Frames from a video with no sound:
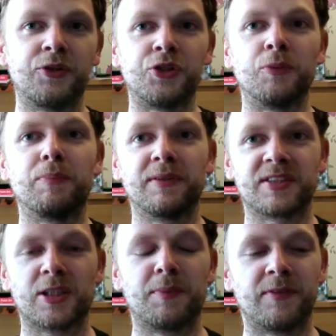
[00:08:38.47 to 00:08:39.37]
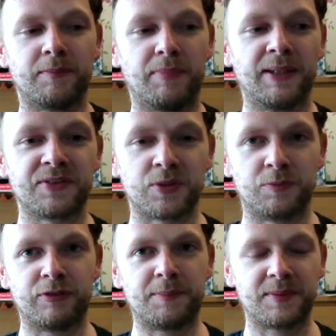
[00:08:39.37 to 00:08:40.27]
jump on top of them, pounce them,
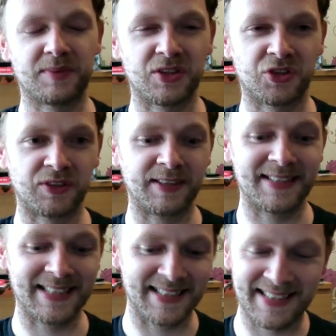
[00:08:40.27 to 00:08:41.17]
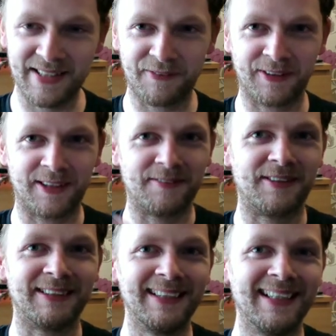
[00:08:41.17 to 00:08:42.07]
rip them to shreds and stuff like
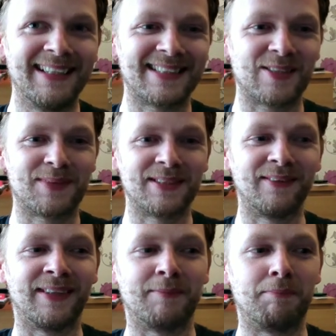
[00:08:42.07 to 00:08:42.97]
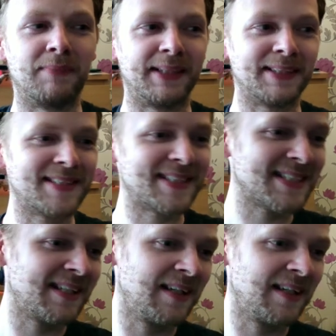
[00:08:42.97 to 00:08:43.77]
that. It's absolutely a menace.